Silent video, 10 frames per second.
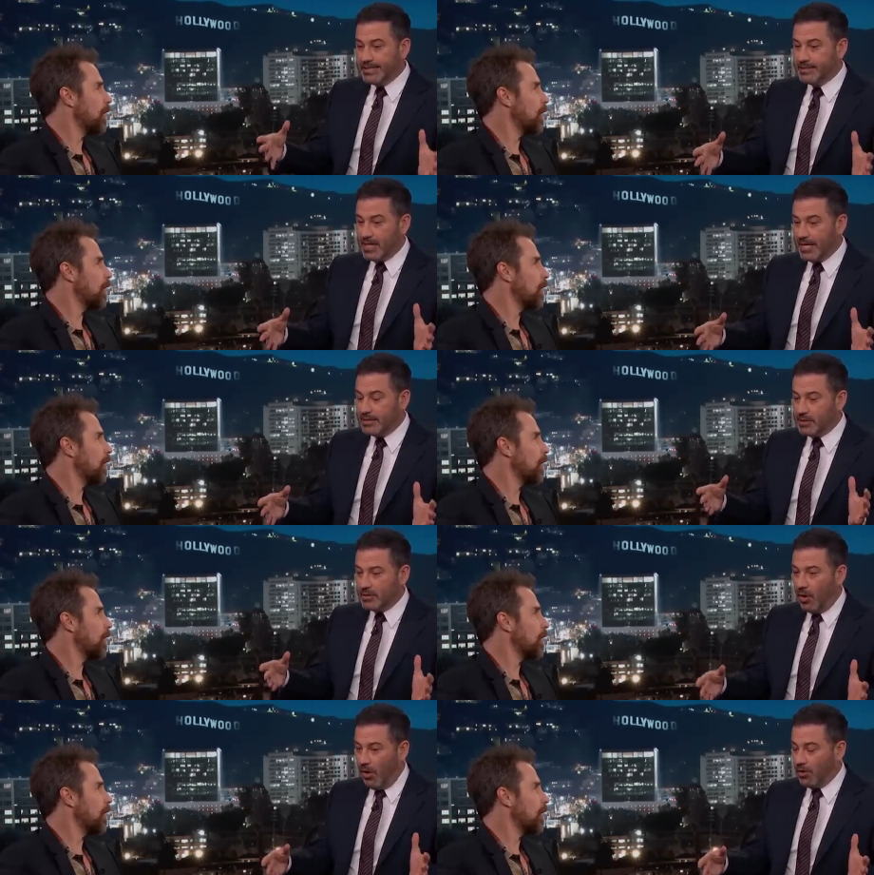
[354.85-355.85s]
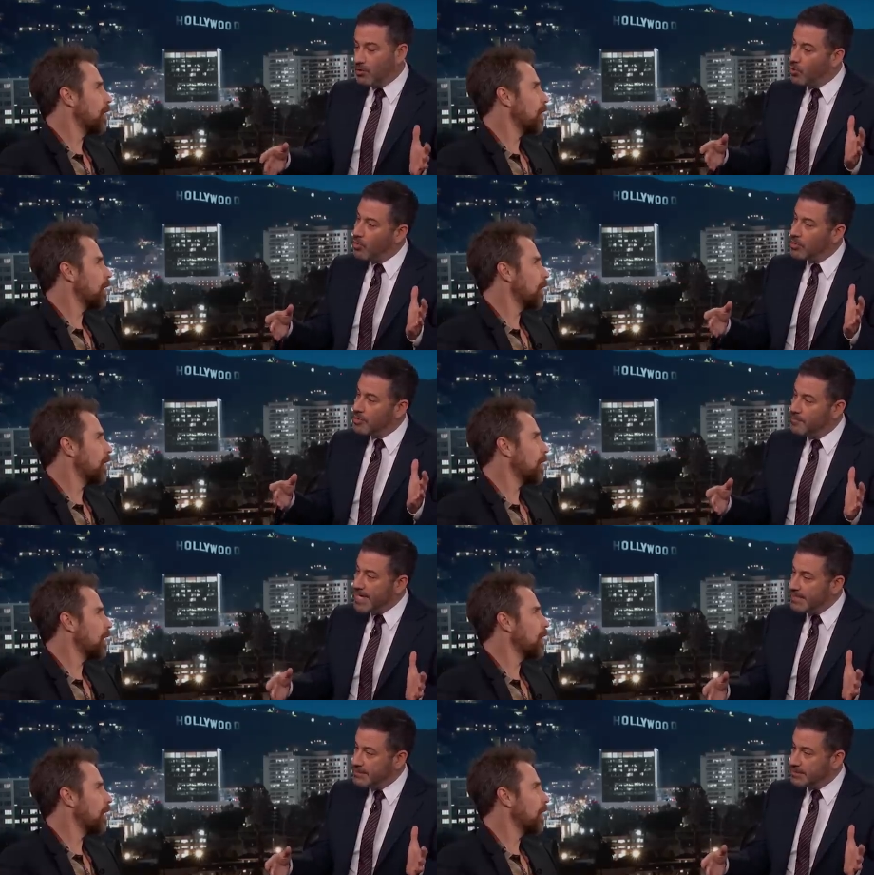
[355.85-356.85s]
Speaker 1: decided to call and order a
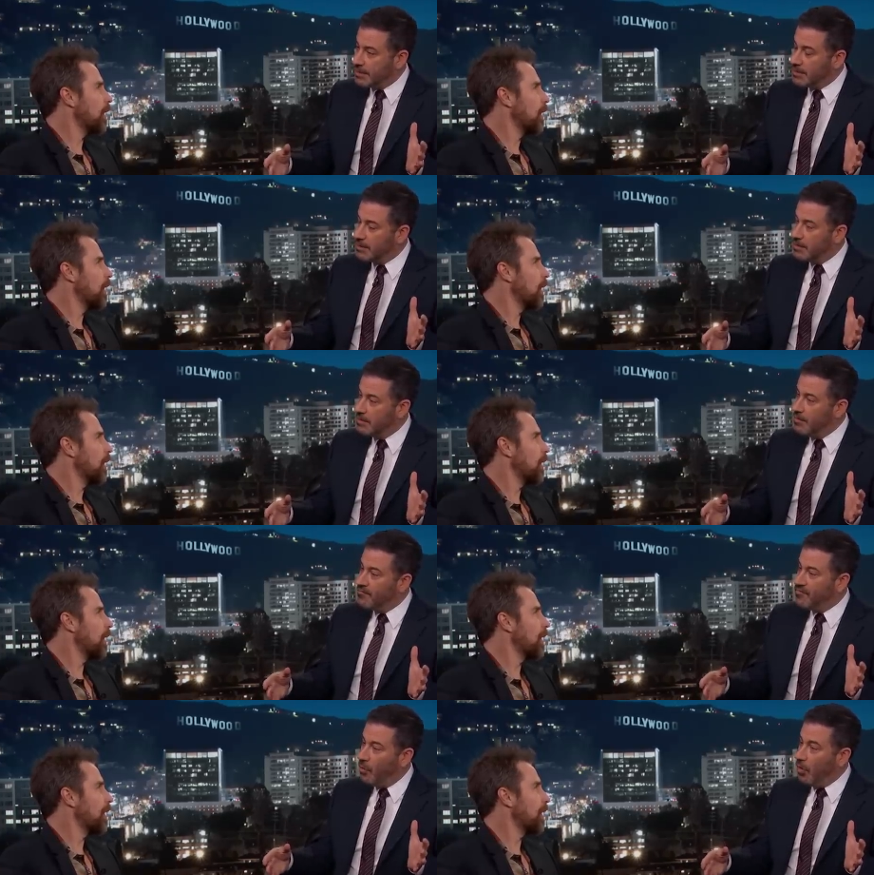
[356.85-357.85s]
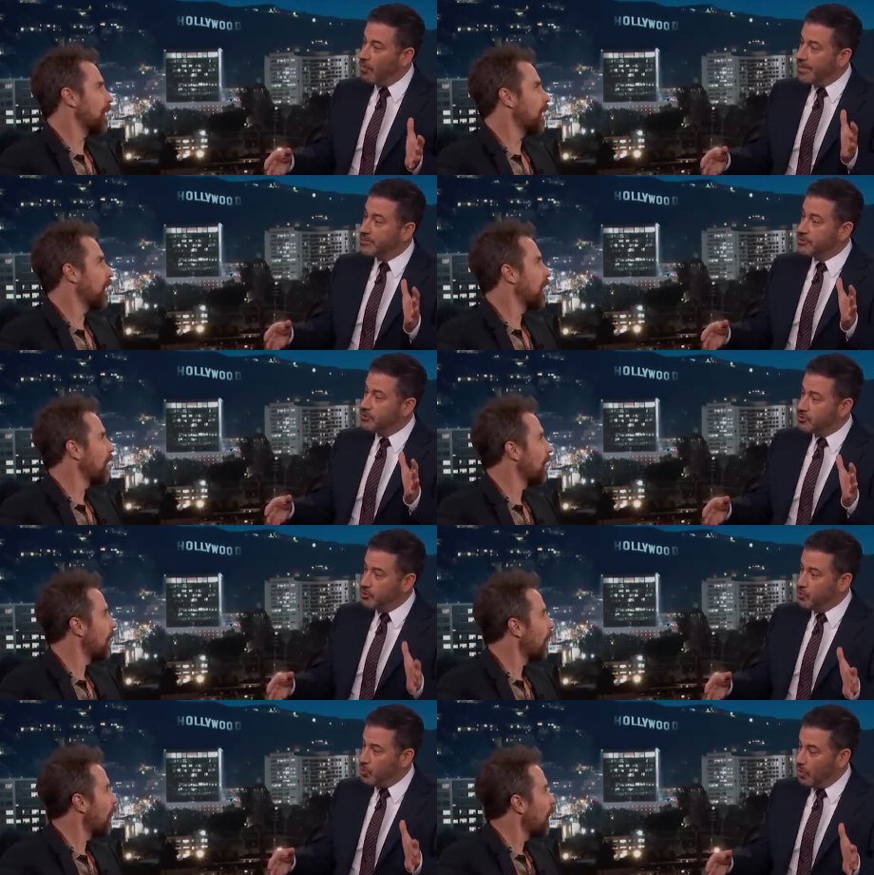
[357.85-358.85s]
pizza for Richard
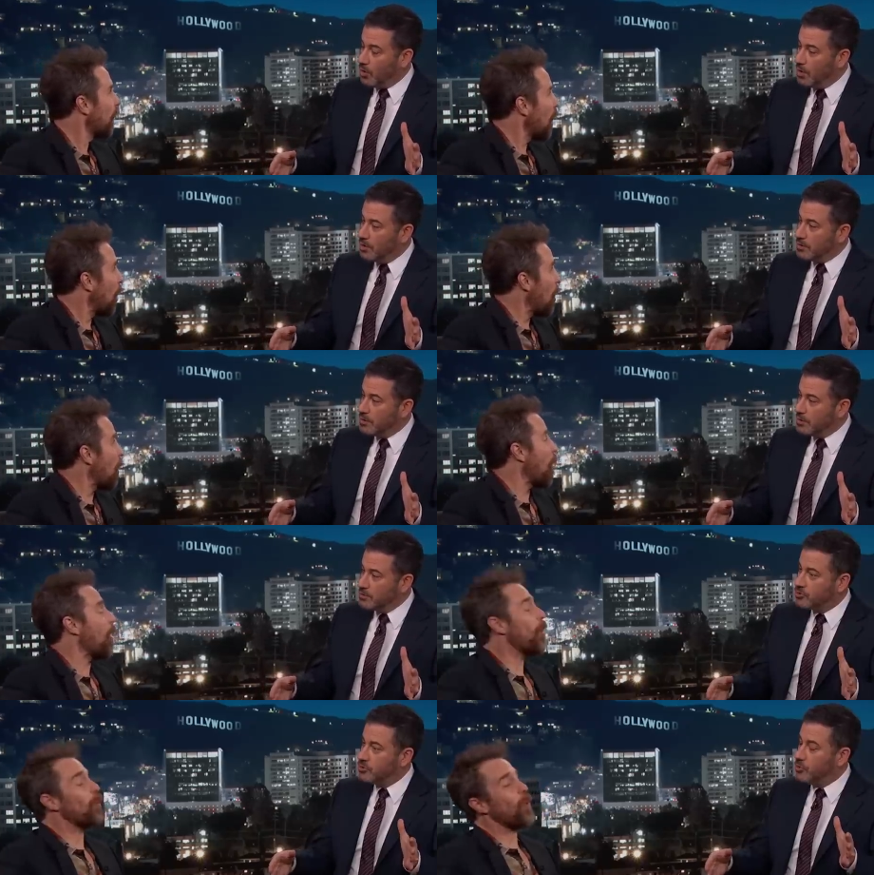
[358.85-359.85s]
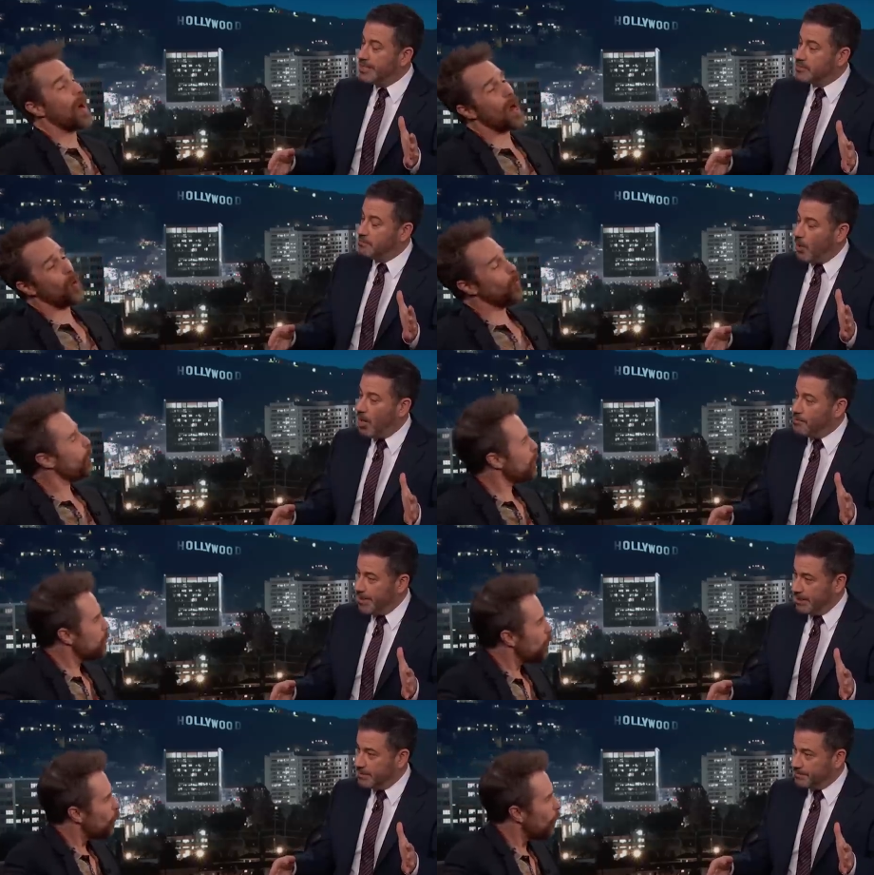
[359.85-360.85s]
Jewell. Oh, to wow. his
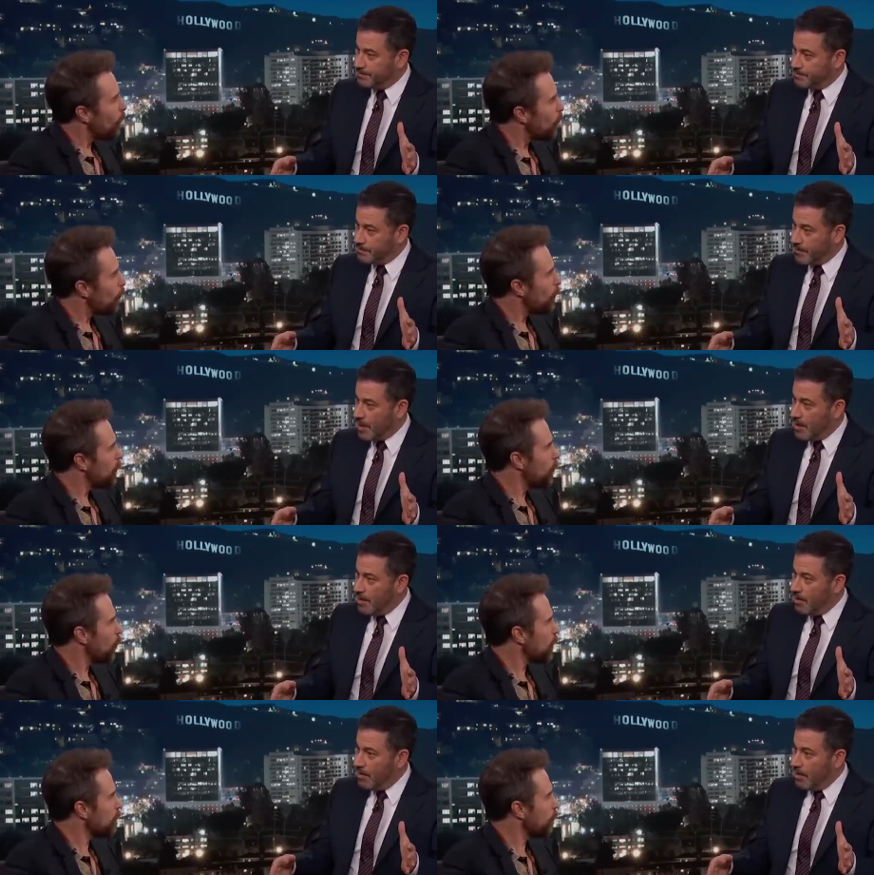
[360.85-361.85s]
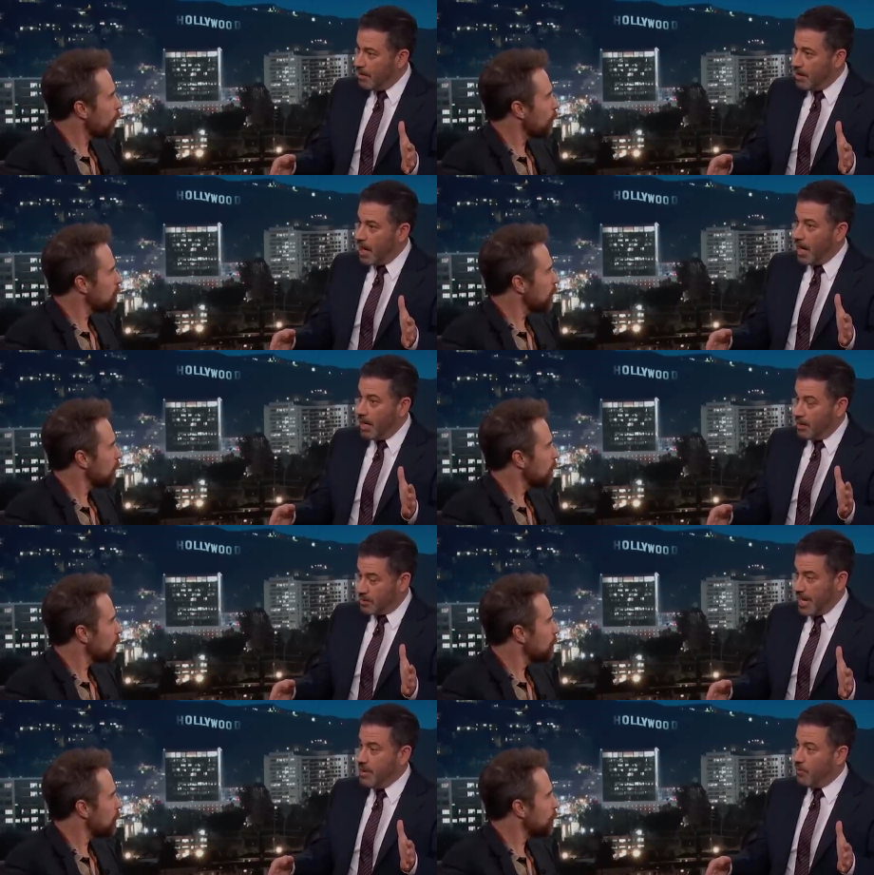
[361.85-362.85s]
apartment.
Speaker 2: What were, you, what, what were, you, working for? What was the
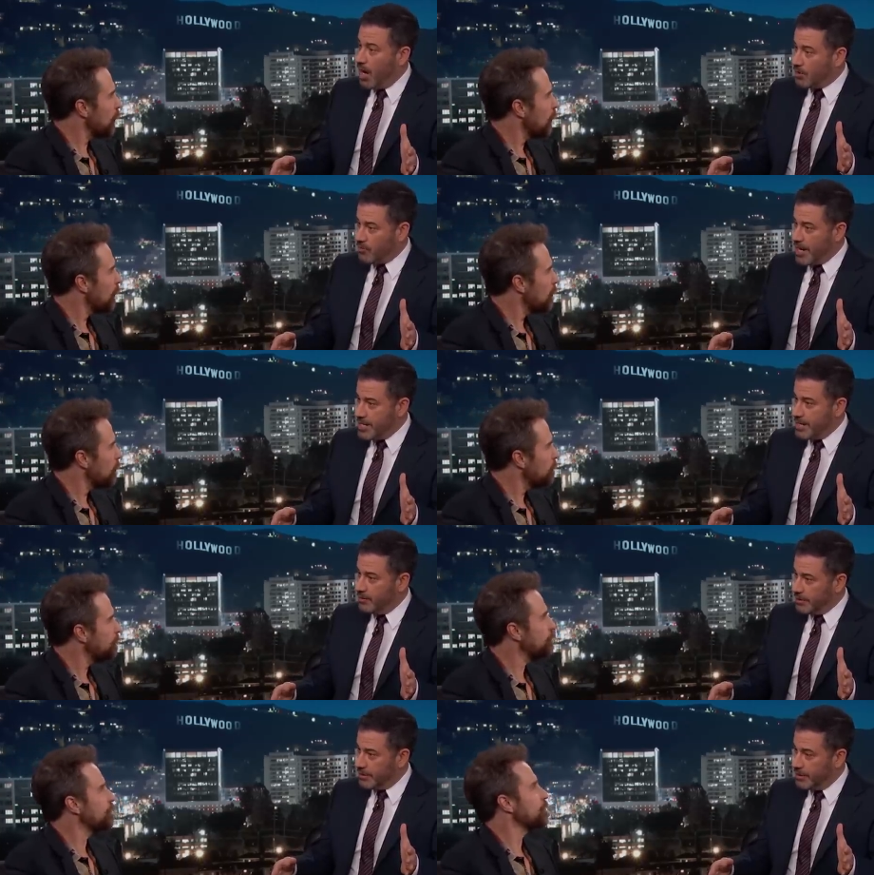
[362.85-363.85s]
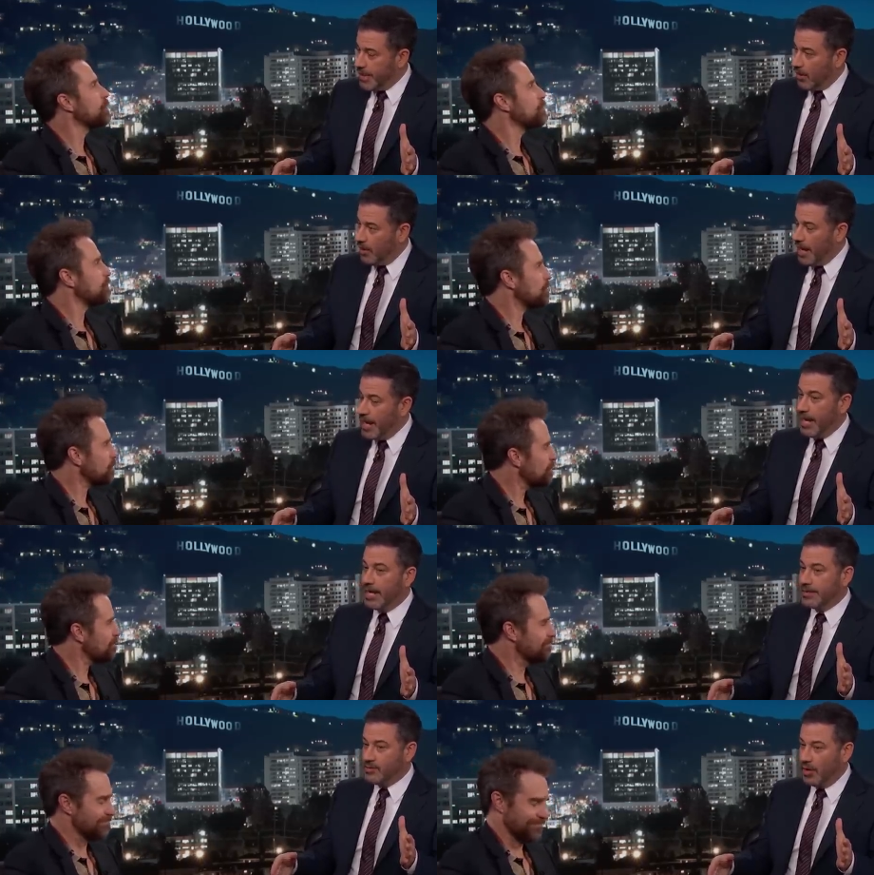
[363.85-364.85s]
Speaker 1: KROQ Radio here in LA?
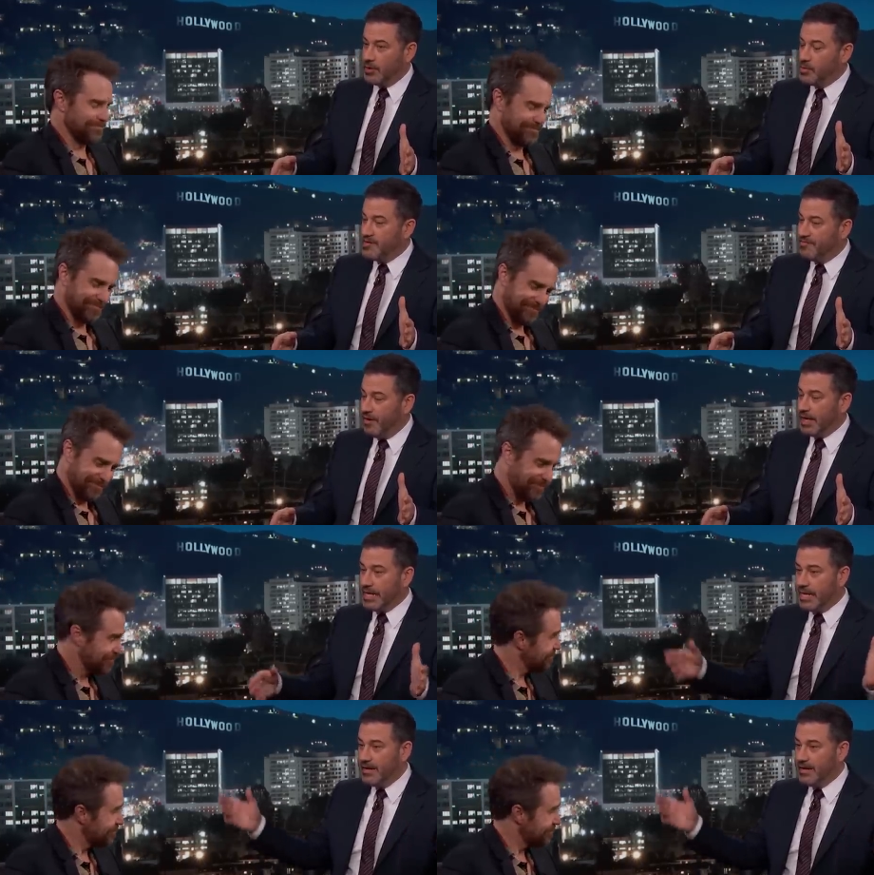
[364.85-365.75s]
And I thought it would be funny